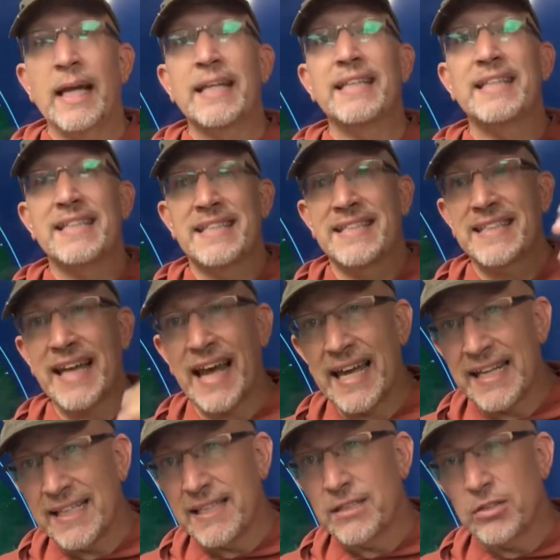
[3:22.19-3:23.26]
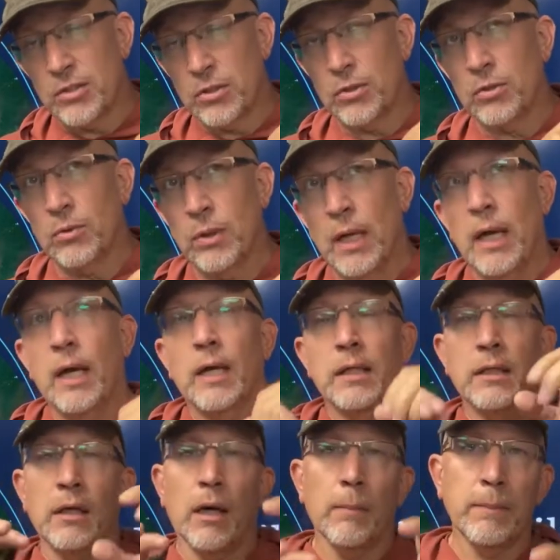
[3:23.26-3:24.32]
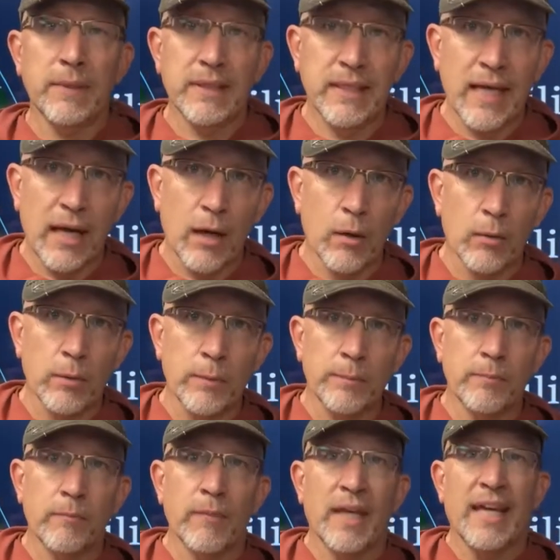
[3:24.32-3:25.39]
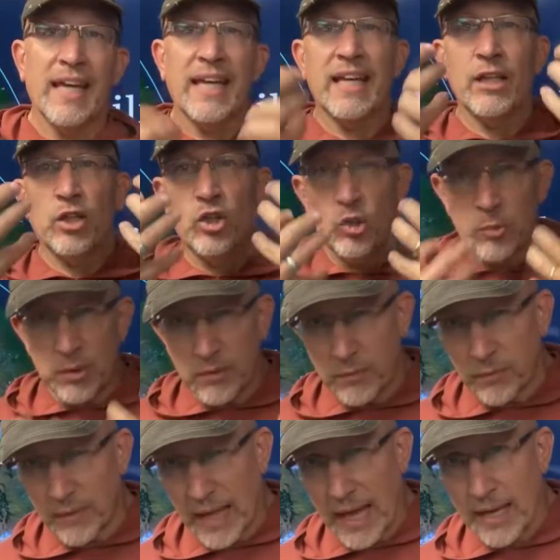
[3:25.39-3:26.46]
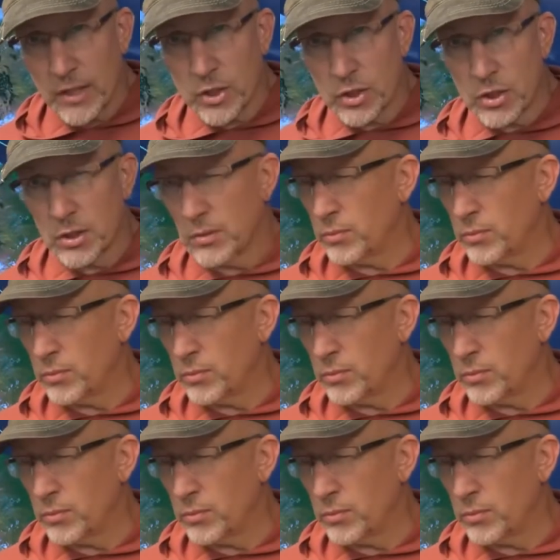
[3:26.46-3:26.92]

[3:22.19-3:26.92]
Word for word: decided to come down in human flesh,